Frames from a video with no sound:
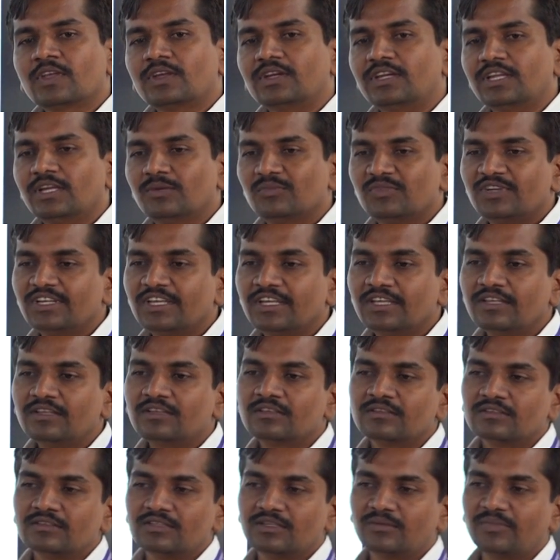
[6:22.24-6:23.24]
namely
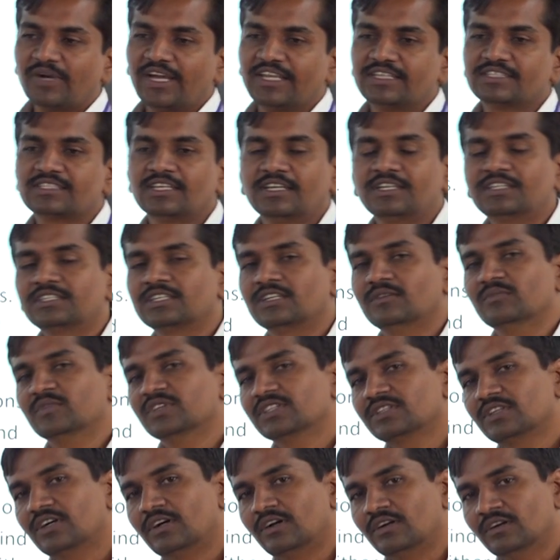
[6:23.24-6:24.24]
the bisection
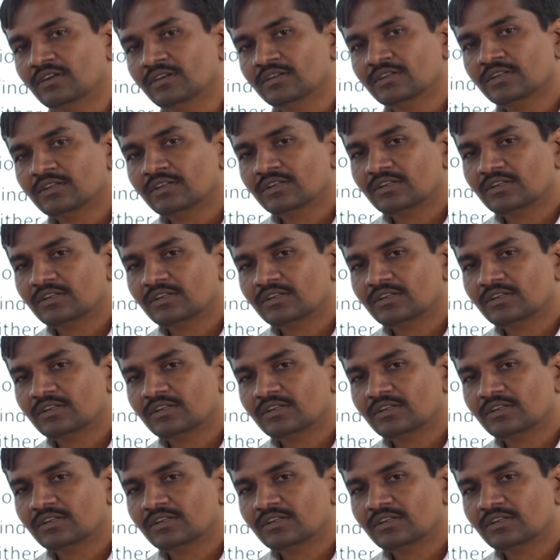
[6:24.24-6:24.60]
method,